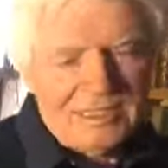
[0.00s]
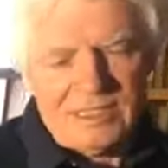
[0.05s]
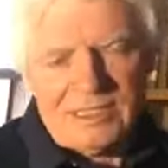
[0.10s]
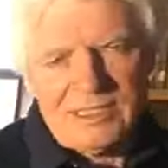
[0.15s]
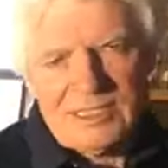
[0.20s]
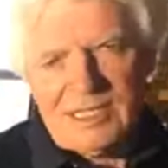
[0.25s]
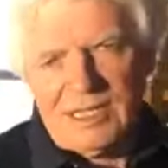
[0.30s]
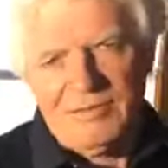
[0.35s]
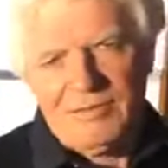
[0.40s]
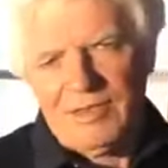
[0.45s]
to
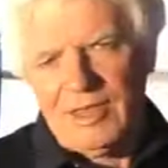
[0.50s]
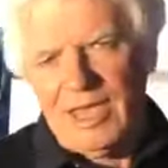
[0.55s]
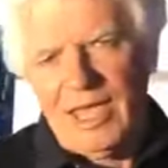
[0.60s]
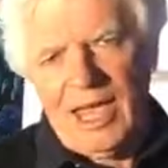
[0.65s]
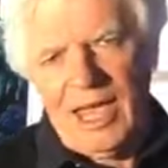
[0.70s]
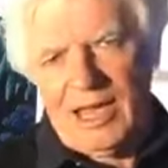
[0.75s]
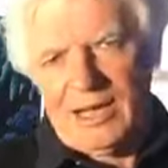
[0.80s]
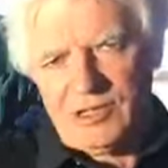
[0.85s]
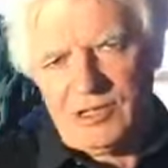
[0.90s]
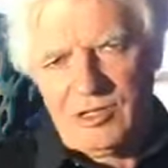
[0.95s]
see if they
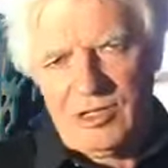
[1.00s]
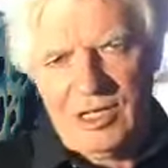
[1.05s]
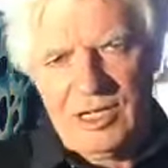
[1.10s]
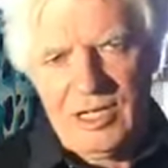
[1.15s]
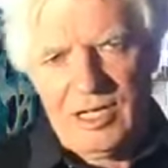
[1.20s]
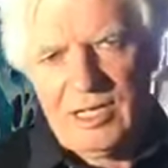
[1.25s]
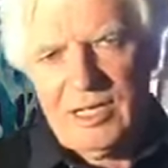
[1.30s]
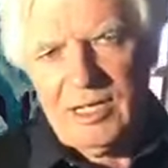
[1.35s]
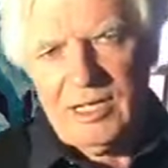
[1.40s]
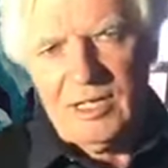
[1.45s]

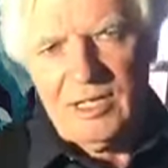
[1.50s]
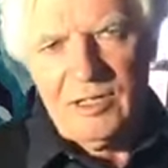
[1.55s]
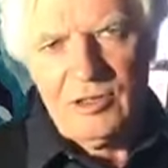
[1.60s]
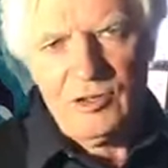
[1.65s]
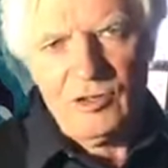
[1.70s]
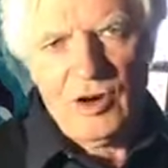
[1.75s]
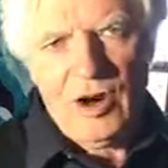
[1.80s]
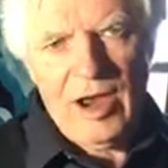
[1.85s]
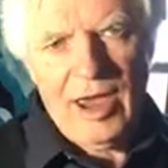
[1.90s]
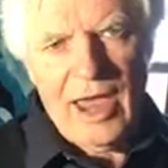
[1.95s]
actually
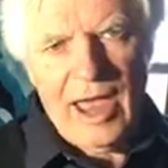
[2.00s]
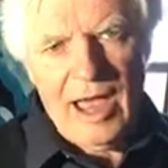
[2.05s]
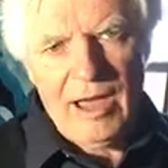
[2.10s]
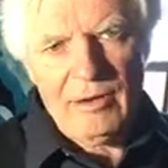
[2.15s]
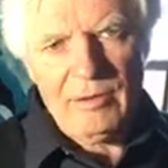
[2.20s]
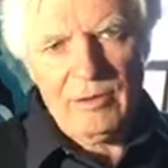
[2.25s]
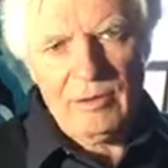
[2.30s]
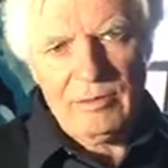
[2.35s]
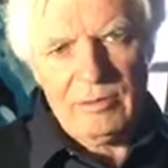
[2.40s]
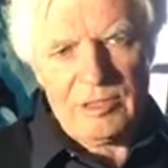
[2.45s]
dry
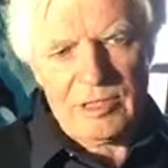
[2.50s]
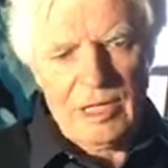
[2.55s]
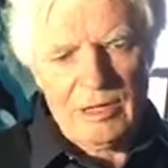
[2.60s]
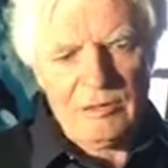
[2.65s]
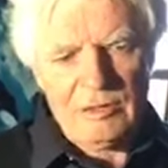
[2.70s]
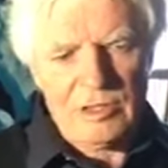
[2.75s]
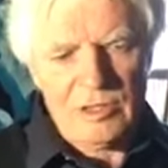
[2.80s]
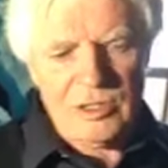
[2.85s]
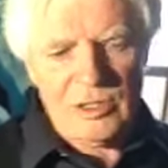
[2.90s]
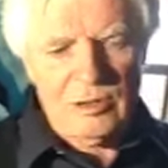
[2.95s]
out, because I
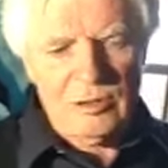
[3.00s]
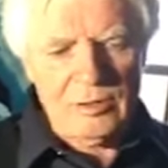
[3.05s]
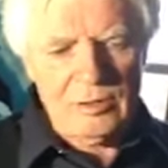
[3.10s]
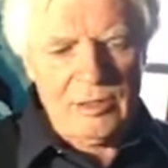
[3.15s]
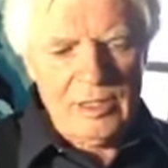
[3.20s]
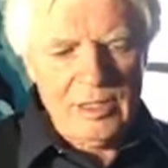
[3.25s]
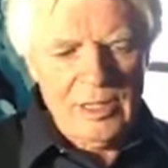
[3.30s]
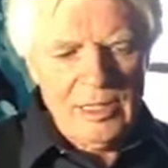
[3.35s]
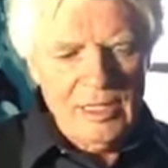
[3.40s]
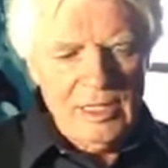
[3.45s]
was
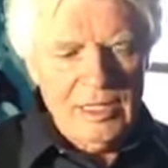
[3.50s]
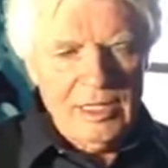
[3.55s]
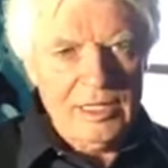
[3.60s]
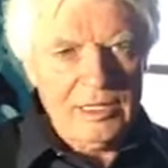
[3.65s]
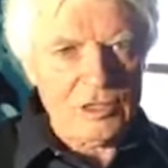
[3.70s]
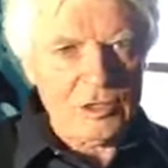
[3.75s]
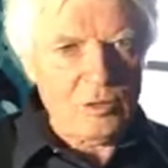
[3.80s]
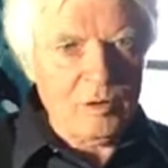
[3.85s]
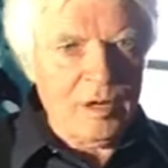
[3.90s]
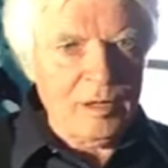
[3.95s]
told
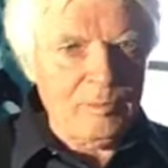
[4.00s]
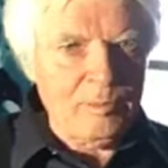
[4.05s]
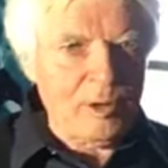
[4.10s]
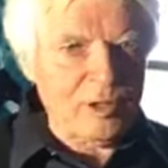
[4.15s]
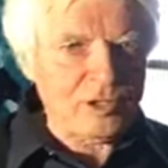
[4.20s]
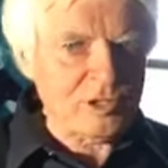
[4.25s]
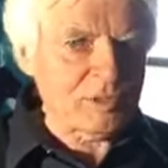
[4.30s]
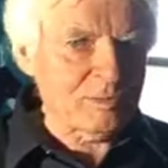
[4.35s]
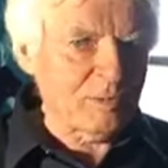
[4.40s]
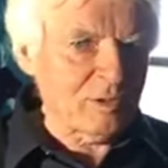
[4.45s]
it's quite
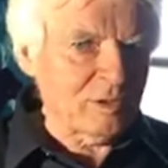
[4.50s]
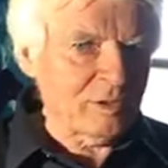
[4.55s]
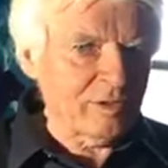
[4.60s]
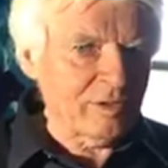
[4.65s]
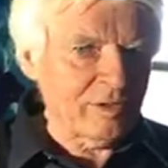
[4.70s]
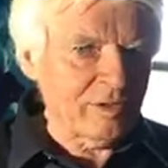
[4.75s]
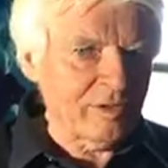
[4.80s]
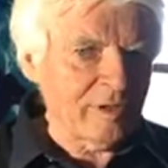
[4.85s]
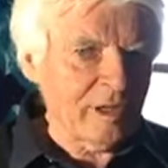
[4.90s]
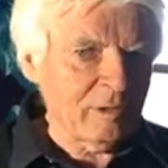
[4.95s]
possible
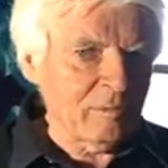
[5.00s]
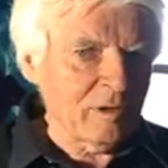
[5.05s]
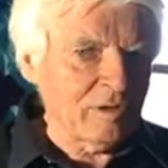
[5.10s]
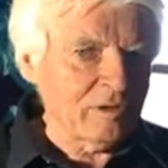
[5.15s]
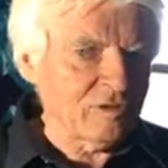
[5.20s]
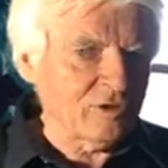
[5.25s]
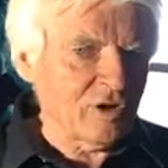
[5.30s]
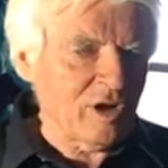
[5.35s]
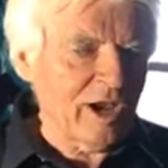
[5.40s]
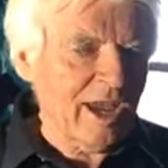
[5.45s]
that they
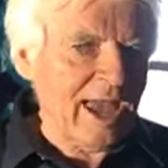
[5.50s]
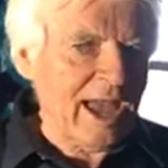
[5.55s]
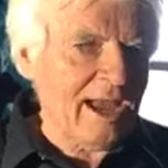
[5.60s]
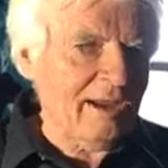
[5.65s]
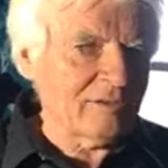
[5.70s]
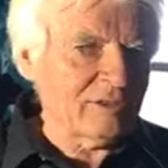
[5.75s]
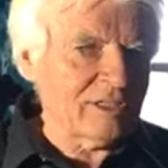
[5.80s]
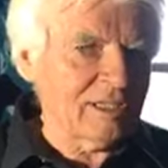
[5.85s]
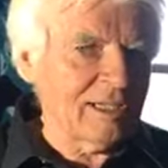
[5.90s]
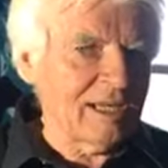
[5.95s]
won't dry
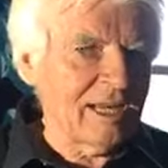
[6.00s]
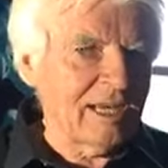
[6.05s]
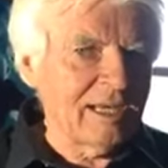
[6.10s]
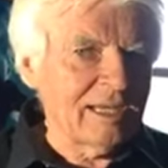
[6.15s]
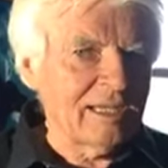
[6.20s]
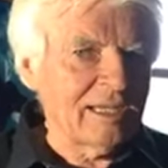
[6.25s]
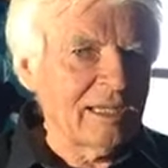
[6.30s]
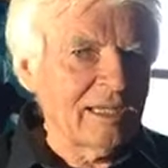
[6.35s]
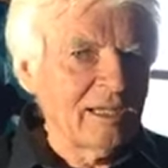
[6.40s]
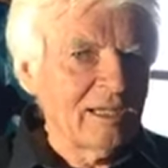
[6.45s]
out in
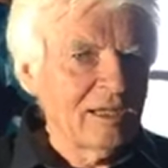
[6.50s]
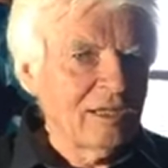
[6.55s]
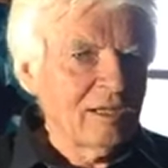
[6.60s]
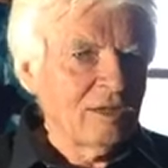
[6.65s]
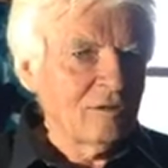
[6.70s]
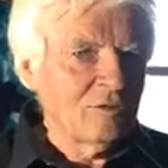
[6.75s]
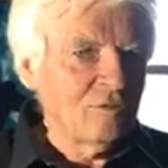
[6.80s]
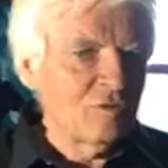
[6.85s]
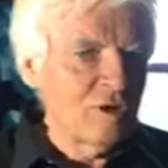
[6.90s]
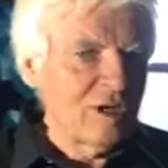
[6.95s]
any
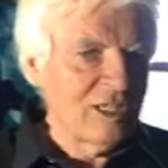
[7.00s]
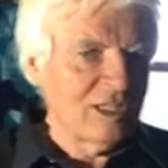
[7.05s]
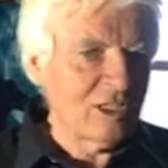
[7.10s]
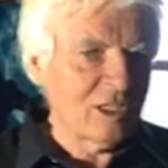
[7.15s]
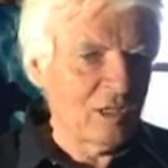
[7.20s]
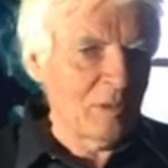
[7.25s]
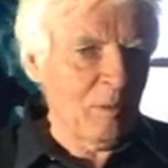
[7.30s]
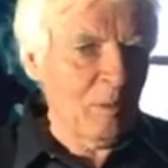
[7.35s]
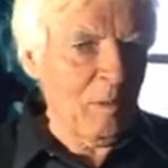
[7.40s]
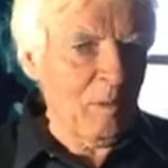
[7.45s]

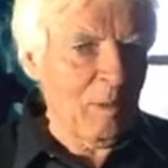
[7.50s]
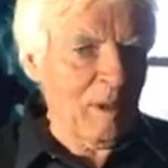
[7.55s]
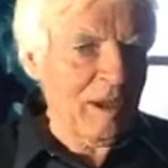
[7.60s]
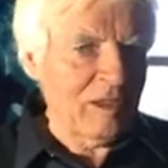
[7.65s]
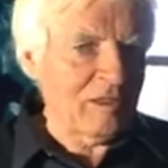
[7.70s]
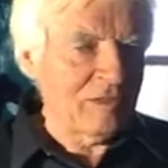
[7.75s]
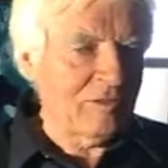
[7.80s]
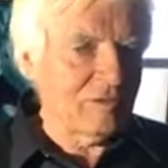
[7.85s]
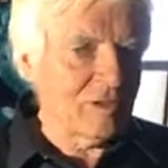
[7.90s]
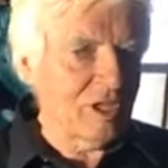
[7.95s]
reasonable
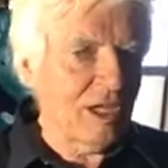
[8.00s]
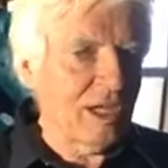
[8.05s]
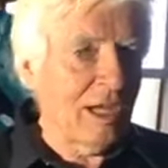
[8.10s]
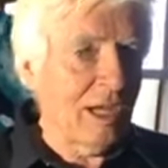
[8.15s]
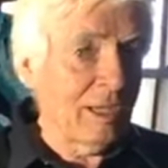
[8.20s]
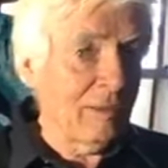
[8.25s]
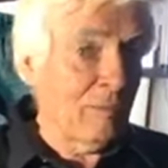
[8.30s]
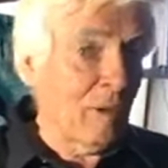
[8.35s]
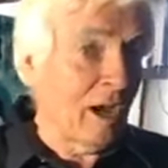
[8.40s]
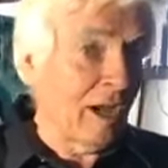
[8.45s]
amount of
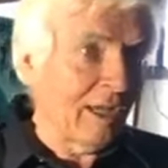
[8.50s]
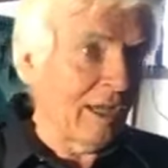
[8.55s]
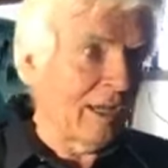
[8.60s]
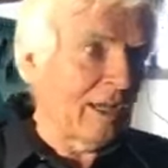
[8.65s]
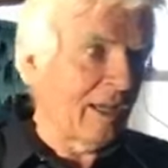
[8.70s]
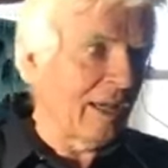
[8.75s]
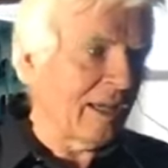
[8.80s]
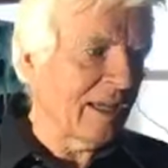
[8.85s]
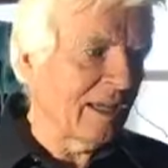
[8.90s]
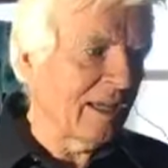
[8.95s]
time, i.e.
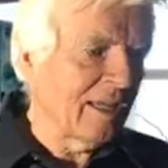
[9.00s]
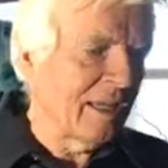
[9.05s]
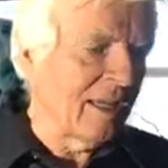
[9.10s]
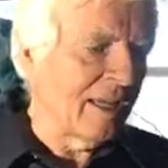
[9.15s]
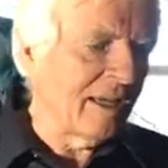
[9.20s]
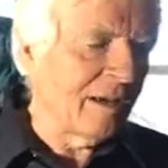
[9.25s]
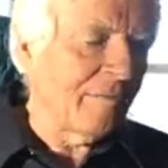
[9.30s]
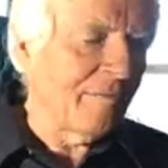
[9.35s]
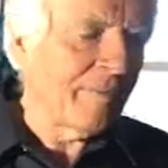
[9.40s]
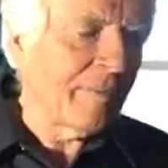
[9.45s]
like a
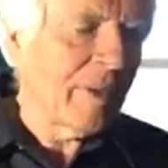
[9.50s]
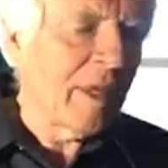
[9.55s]
year.